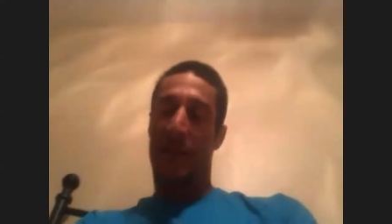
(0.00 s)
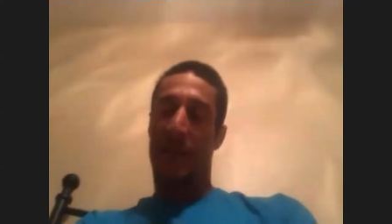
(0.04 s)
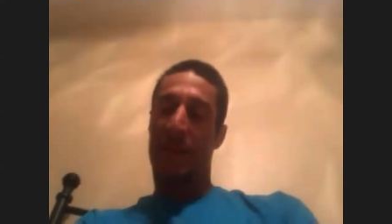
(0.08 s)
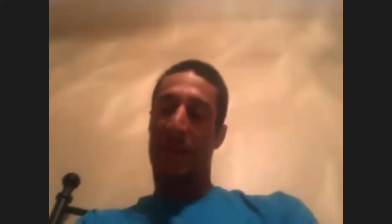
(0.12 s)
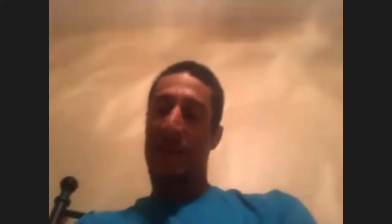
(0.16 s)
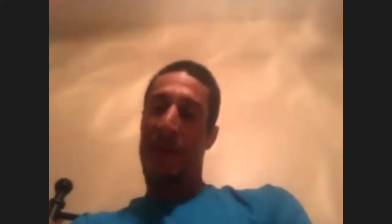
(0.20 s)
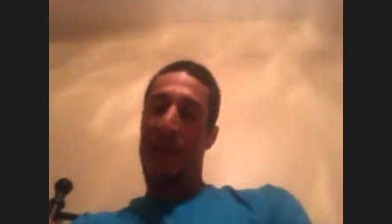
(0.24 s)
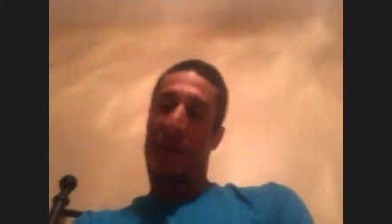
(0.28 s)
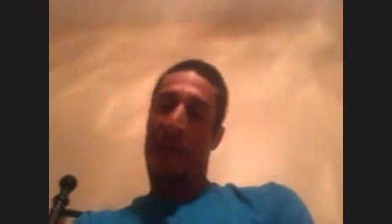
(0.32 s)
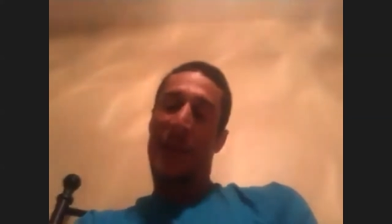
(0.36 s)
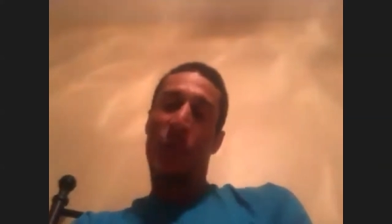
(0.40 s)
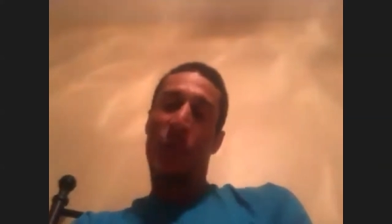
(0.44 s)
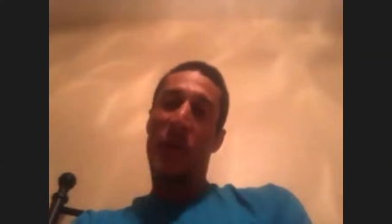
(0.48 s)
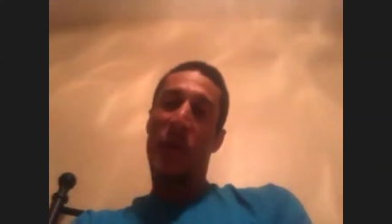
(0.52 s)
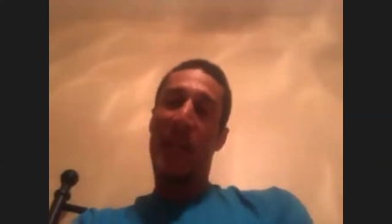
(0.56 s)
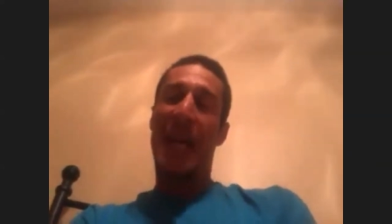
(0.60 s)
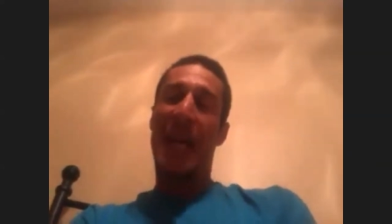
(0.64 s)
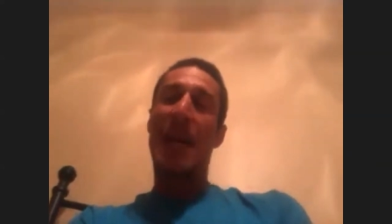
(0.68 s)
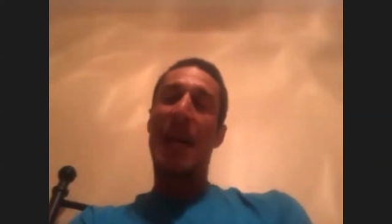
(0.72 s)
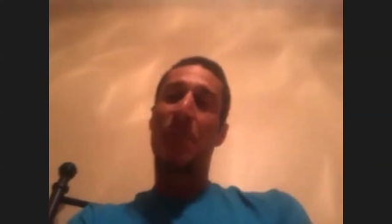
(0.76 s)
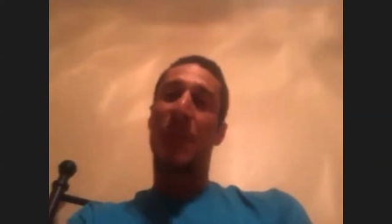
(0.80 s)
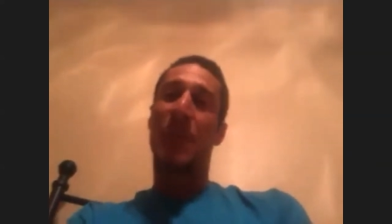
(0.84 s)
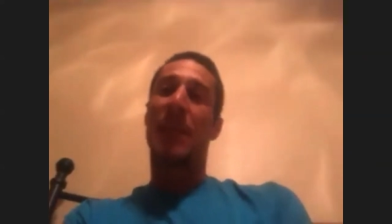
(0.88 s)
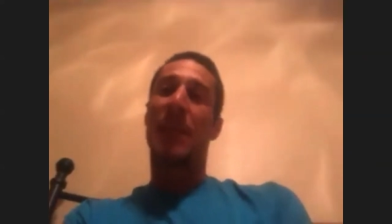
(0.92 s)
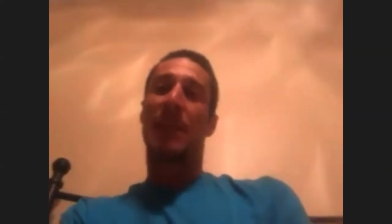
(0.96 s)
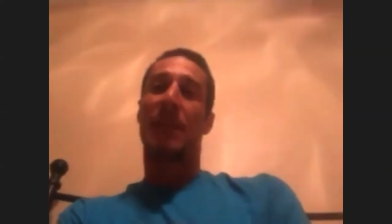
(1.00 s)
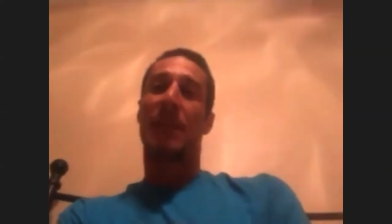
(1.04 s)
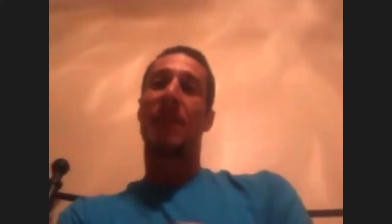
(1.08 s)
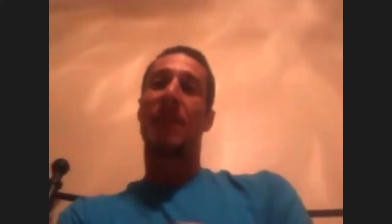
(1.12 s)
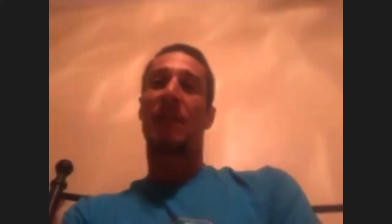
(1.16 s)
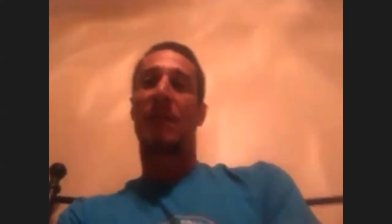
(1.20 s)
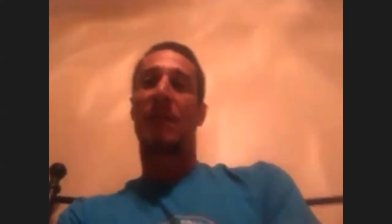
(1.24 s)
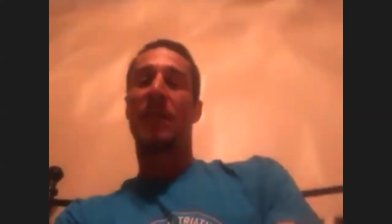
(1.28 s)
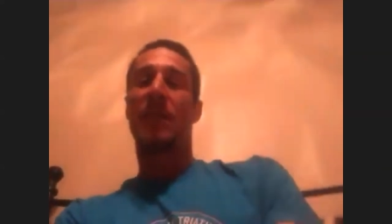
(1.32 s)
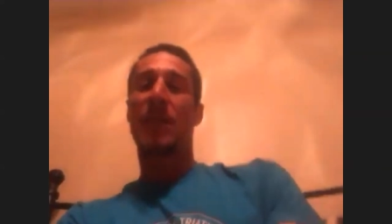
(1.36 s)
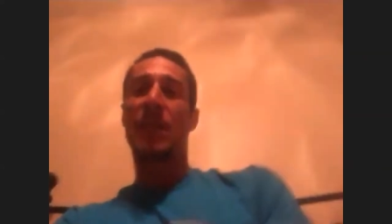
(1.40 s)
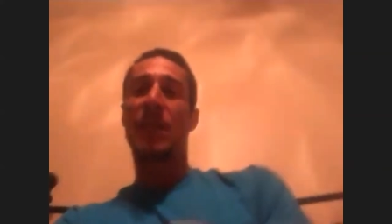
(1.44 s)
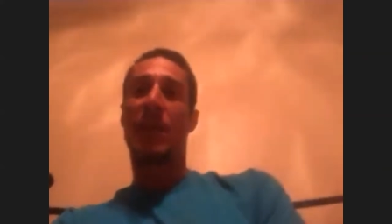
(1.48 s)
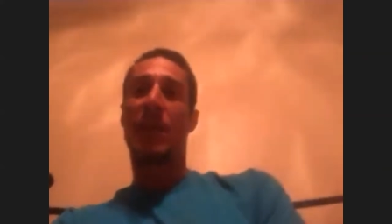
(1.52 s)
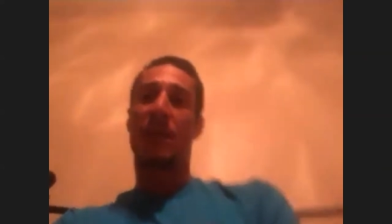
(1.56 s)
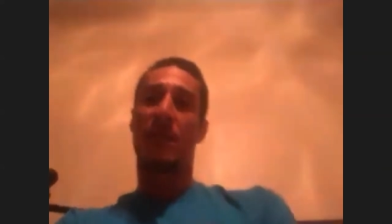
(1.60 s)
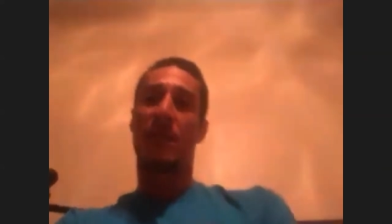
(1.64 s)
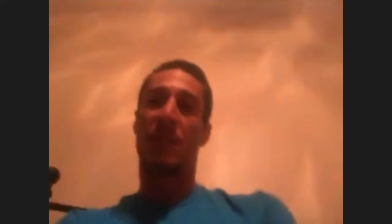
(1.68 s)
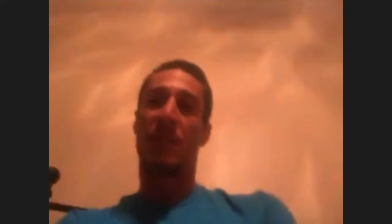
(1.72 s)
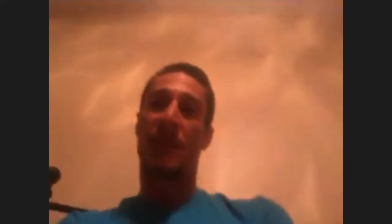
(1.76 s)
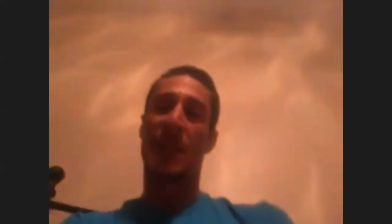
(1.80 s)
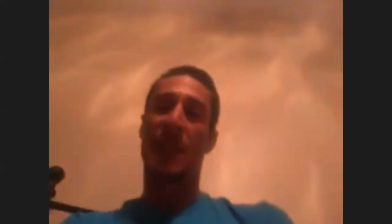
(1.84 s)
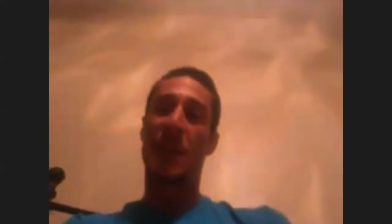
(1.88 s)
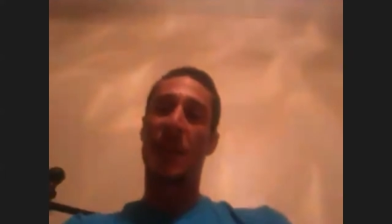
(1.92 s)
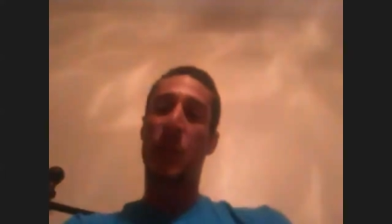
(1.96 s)
It will happen.
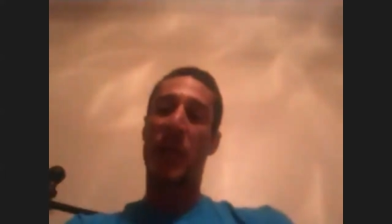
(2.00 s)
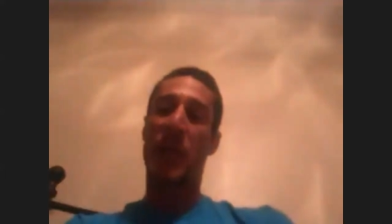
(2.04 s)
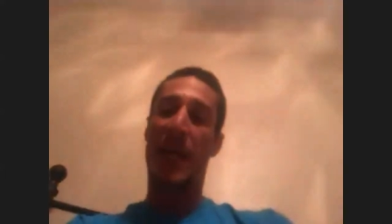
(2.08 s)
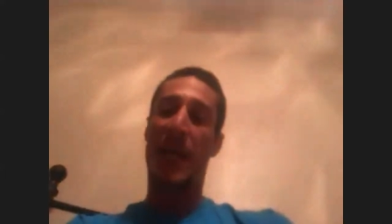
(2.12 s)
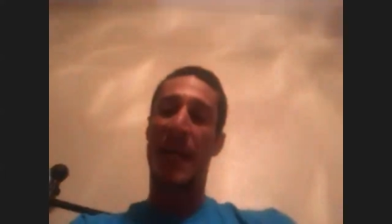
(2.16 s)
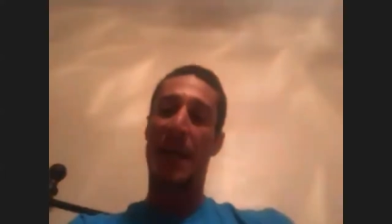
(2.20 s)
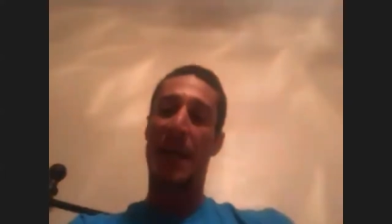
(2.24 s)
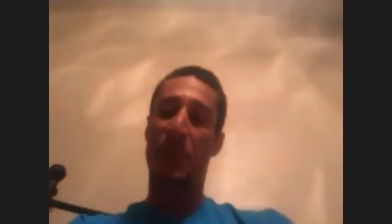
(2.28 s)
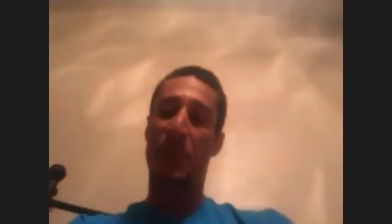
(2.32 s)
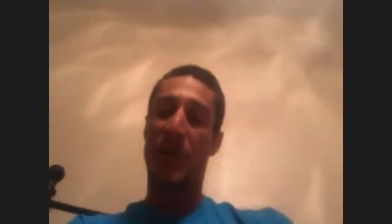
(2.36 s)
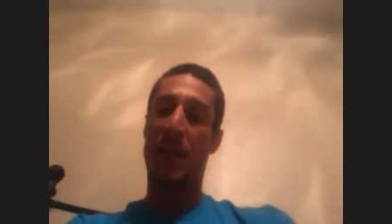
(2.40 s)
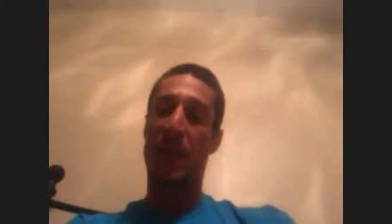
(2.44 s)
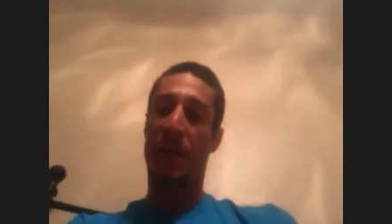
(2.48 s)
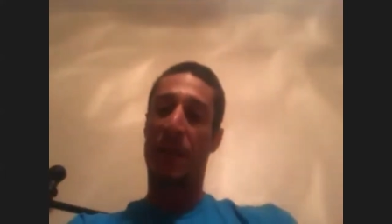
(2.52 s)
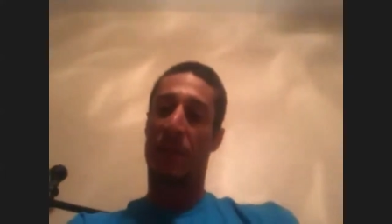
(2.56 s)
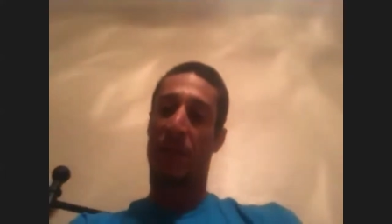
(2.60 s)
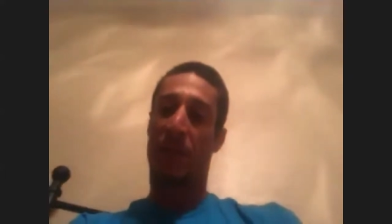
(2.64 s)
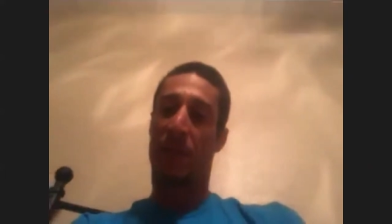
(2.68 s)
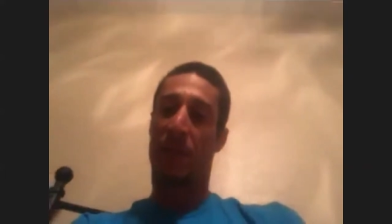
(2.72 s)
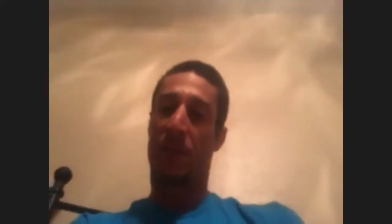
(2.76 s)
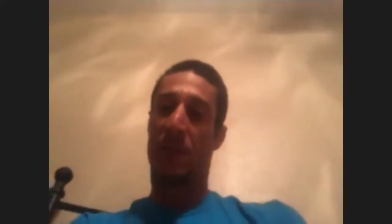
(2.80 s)
It will happen,